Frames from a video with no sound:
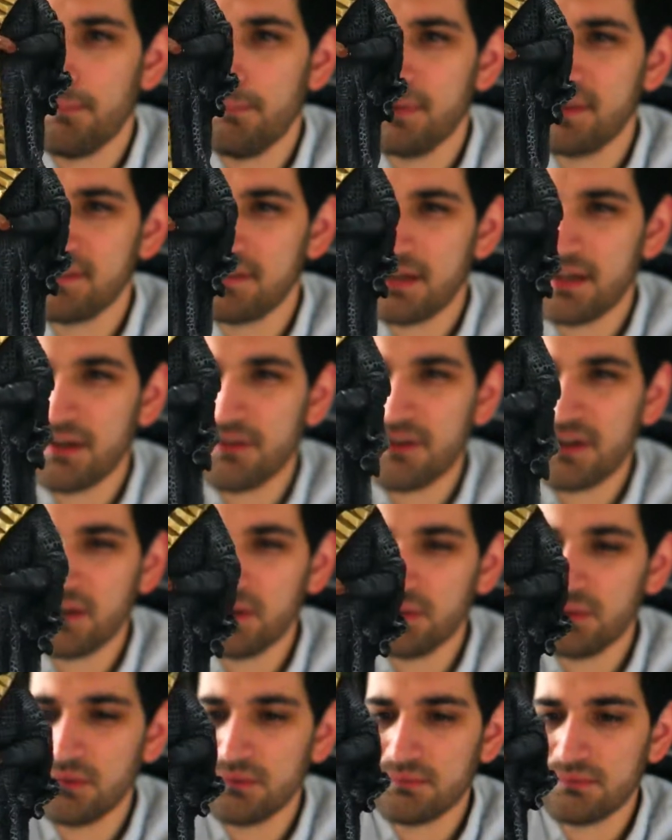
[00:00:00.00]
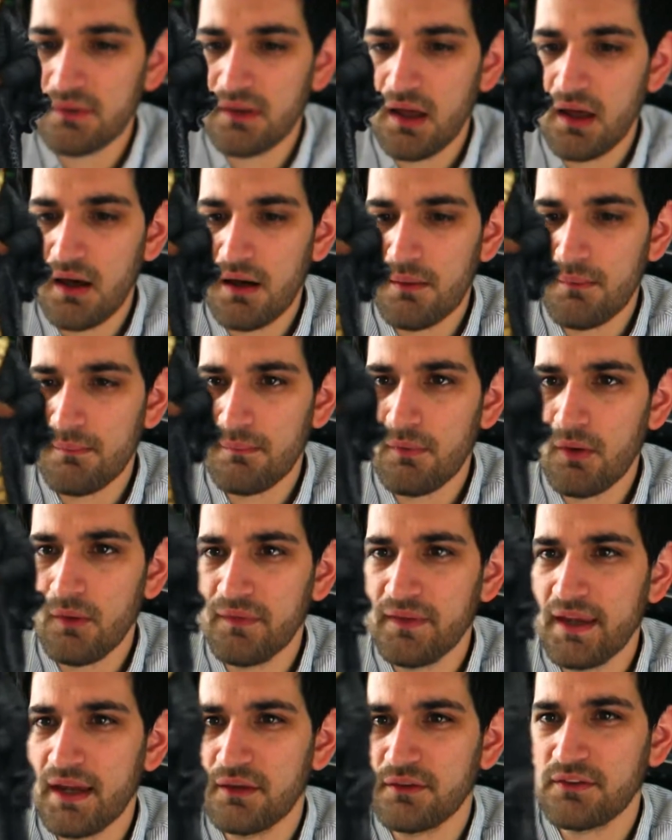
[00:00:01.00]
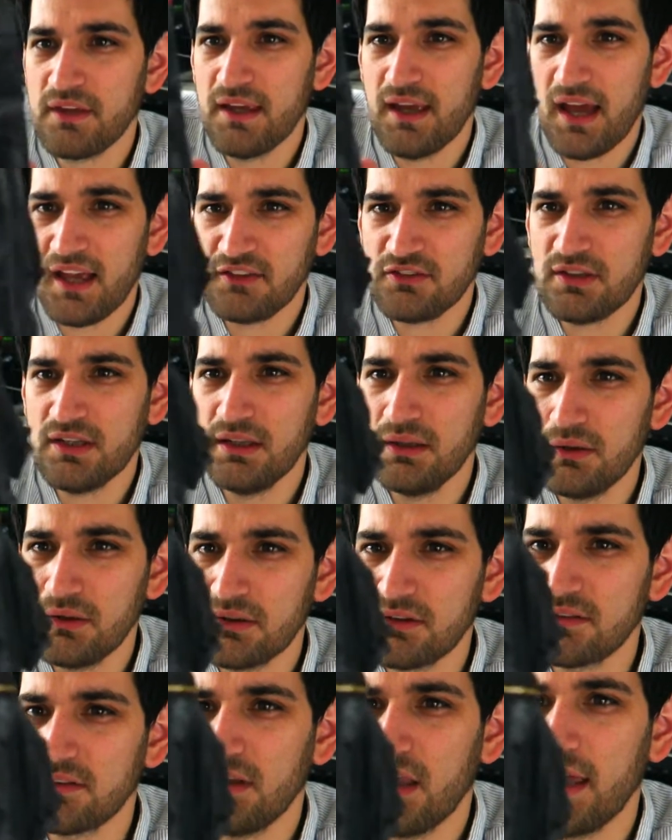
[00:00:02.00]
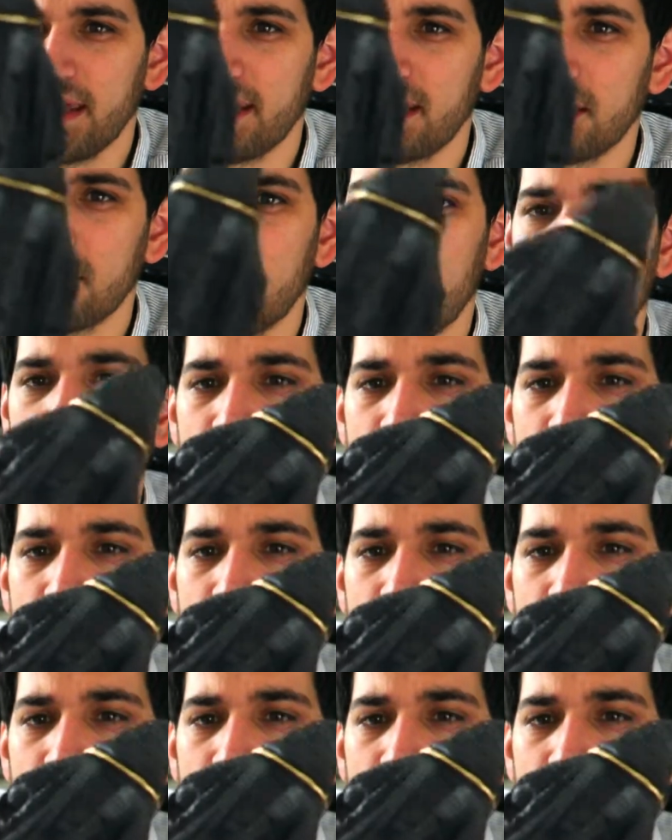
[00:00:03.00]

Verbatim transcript: material on the outside. It actually looks like